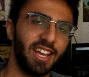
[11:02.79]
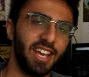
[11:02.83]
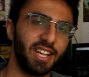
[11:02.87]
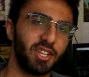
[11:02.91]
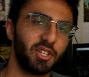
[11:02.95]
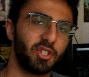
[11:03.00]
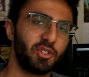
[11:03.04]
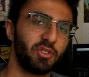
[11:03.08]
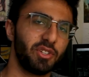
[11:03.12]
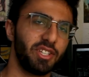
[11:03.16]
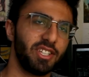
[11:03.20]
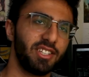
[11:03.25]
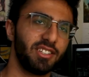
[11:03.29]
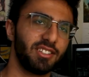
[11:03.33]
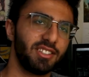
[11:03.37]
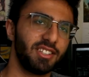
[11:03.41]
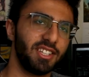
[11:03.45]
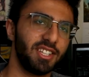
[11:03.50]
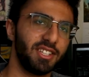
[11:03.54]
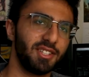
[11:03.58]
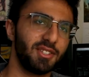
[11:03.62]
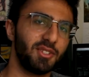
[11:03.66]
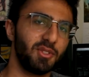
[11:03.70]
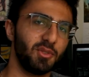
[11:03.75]
entry
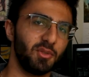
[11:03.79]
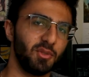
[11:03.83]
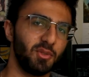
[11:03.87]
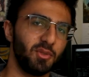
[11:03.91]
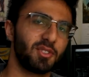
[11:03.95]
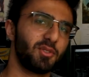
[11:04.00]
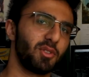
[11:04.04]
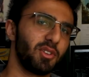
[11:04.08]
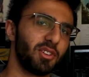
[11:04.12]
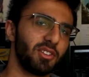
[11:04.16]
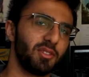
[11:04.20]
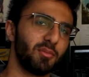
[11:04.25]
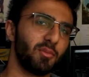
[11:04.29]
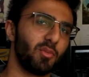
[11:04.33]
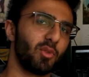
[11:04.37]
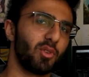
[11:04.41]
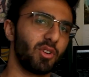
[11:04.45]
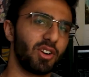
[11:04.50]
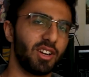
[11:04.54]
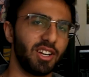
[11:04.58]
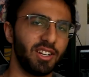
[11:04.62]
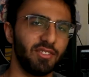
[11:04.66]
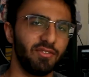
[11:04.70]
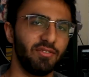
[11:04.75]
into sort of the
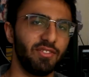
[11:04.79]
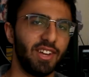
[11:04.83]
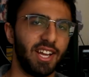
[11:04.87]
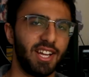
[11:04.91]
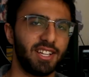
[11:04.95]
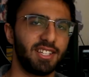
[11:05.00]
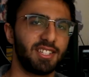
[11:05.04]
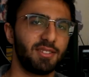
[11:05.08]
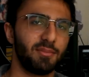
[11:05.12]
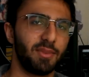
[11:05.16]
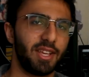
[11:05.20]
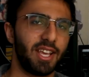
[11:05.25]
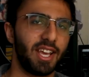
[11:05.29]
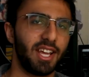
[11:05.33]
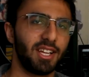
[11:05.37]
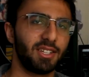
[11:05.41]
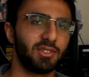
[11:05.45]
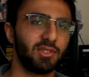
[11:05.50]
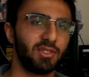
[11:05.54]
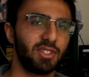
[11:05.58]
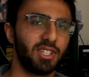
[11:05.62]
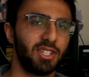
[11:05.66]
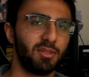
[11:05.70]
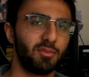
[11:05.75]
more advanced
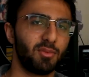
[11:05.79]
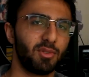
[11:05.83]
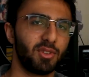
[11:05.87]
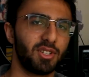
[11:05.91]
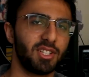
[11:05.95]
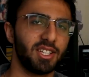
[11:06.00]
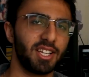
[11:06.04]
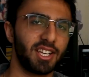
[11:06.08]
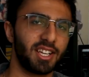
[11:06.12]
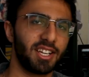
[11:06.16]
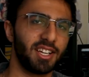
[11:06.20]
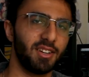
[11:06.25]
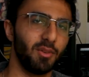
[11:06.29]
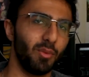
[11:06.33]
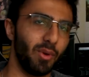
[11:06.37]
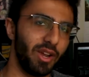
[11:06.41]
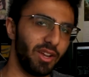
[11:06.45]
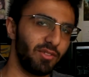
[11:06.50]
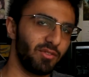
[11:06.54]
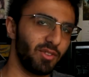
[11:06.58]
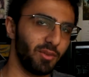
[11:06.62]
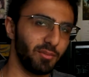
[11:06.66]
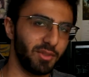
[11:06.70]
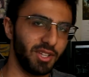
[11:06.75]
mechanical keyboards, like
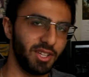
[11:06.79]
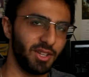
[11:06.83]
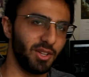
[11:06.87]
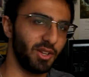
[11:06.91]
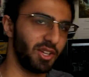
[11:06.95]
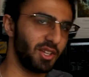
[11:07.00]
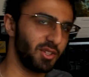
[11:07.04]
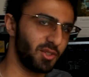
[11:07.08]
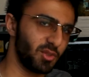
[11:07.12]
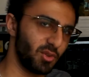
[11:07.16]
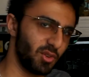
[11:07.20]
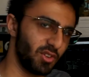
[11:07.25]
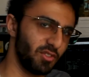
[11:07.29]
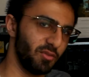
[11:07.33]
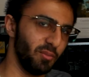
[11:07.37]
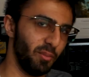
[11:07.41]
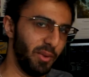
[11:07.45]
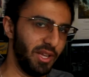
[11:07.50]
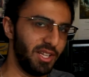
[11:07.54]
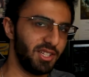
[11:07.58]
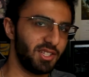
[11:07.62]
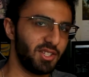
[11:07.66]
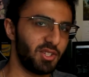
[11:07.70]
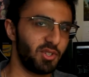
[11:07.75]
away from the like sort of
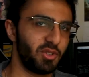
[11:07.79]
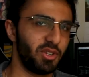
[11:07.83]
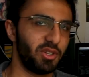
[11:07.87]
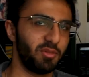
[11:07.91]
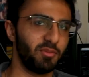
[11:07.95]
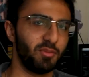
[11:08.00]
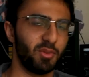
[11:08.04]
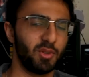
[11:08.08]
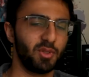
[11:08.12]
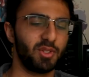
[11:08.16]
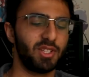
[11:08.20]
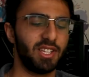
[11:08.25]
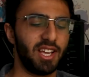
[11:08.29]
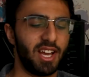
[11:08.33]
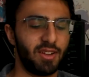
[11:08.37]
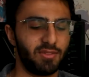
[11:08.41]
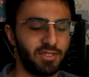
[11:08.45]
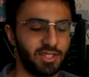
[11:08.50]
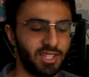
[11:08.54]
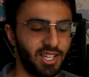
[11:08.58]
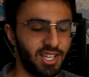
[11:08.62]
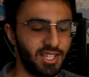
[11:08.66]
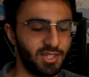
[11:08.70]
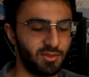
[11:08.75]
mainstream, mostly
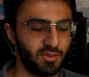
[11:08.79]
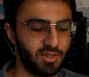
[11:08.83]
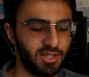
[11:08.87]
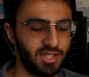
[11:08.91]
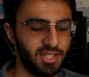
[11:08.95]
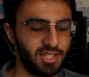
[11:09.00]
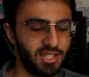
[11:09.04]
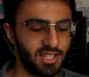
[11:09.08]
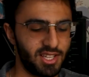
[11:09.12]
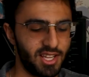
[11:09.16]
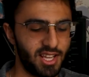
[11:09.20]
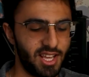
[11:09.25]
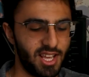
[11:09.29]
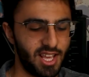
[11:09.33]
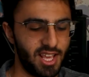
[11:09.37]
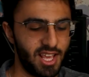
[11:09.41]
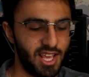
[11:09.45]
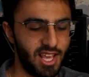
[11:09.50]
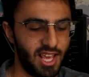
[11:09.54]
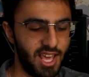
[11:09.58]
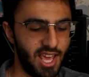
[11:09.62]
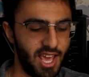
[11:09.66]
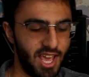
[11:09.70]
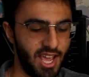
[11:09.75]
advertised ones.
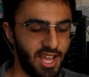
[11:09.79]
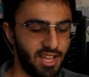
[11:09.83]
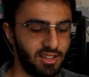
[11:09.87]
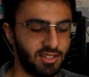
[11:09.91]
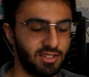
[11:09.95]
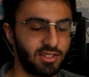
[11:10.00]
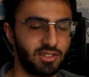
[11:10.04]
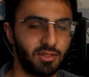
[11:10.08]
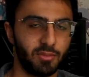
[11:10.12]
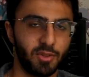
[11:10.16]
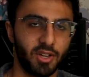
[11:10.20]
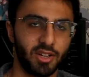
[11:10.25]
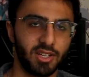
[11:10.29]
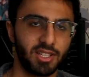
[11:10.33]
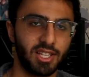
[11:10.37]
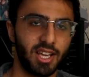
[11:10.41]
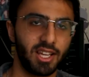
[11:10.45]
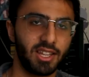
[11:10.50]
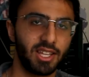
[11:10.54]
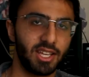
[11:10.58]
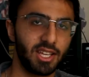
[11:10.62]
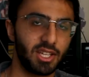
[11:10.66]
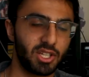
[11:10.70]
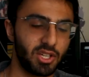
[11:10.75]
And to be honest,
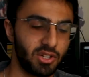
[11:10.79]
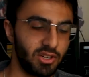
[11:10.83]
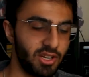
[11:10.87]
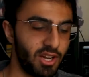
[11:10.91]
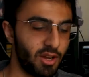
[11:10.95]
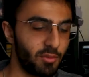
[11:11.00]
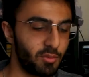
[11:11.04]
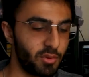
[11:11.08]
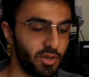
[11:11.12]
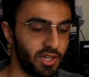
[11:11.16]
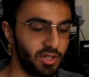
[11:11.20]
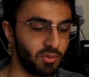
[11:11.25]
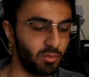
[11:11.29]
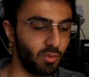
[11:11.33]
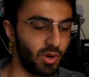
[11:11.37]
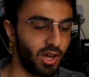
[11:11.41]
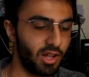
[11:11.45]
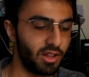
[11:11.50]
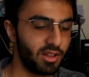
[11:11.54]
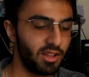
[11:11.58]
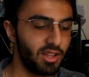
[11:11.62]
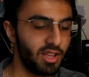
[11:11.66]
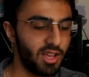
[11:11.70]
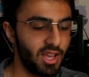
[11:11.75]
I think it turned out pretty
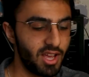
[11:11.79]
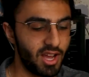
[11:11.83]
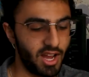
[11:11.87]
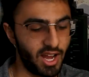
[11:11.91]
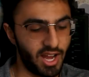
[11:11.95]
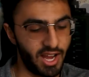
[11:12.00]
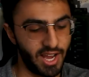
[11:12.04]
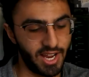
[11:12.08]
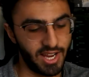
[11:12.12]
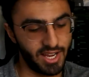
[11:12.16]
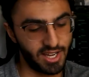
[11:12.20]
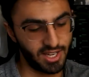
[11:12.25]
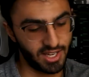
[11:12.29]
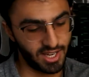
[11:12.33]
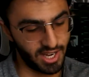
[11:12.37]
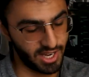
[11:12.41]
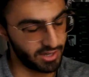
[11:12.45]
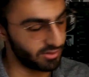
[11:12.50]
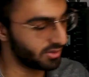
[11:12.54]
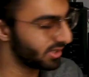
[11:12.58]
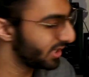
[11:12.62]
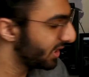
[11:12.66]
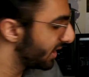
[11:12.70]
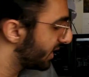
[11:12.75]
well. I
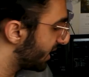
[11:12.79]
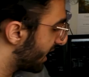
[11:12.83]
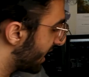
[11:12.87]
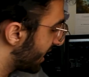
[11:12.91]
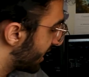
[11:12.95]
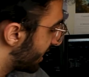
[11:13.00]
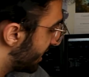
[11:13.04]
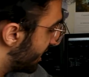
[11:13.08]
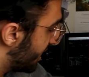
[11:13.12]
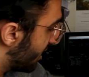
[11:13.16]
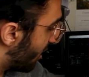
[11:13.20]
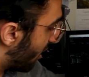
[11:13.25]
really like the